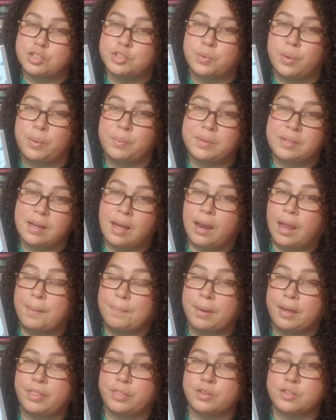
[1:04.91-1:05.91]
So I would not
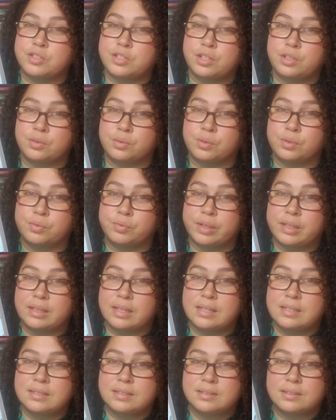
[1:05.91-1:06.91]
let my 13-year-old read
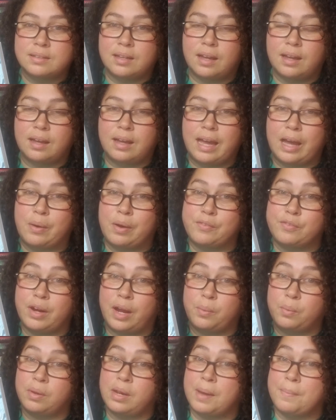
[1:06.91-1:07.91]
this. However,
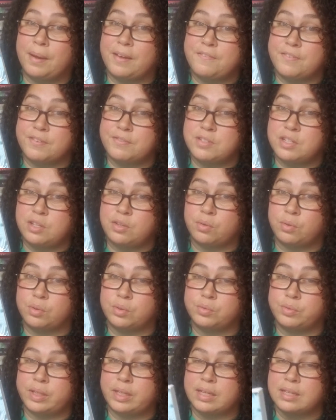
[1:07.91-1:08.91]
I will let my
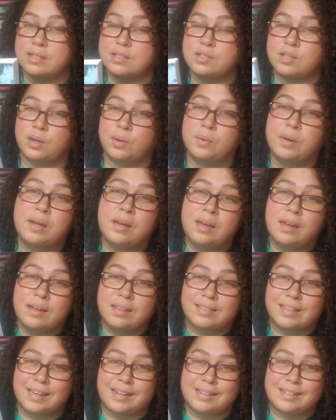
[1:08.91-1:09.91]
15-year-old read it. So
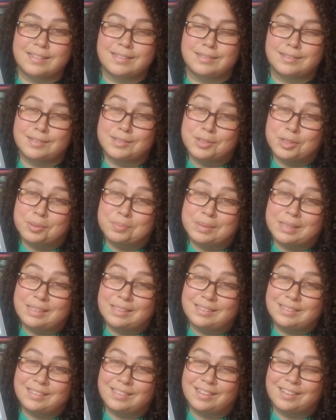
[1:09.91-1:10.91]
that is
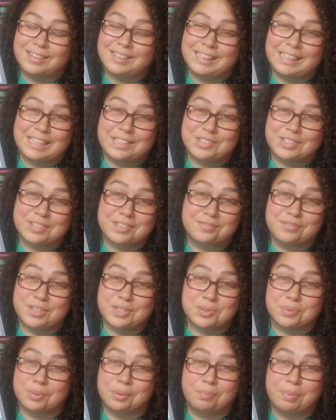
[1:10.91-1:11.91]
determined on each
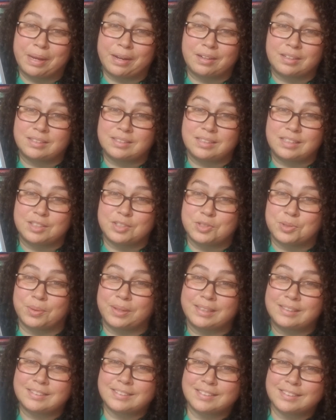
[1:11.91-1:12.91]
individual parenting
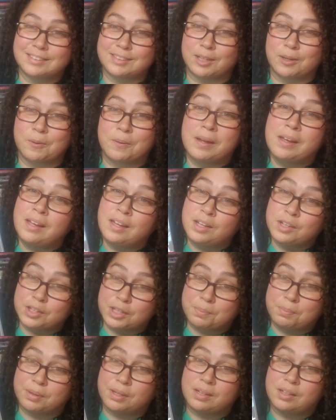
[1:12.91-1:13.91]
choice. So
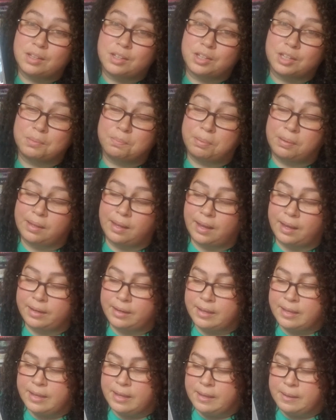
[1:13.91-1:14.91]
good book, good plot.
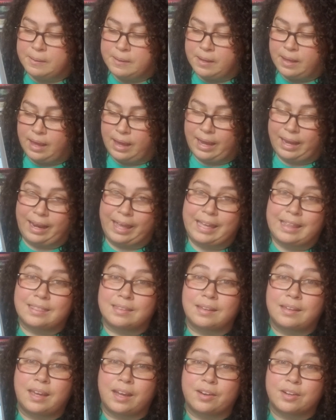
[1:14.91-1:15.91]
I like
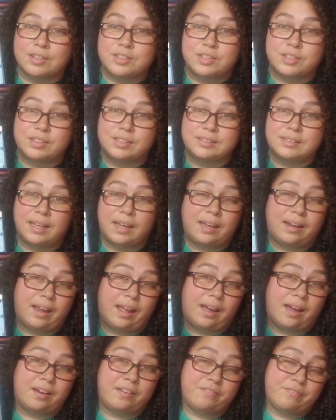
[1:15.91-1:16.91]
the characters and
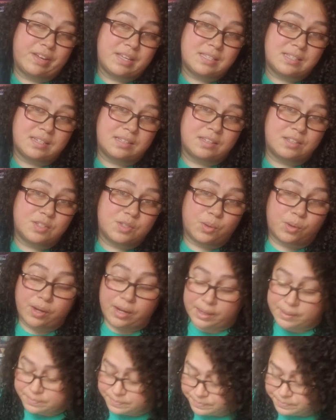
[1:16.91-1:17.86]
I got invested in the story.